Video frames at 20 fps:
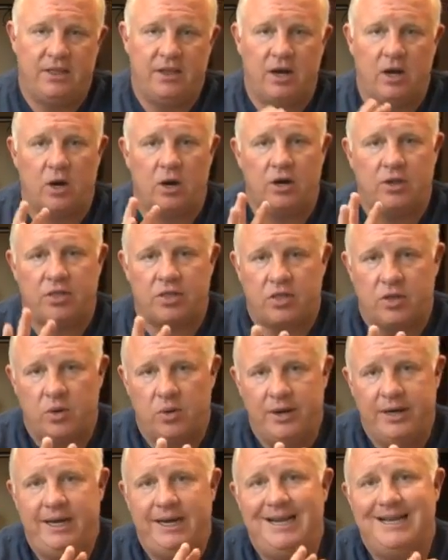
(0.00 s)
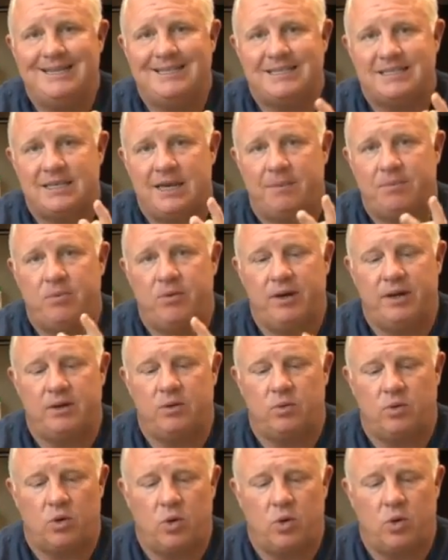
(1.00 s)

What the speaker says: there are three separate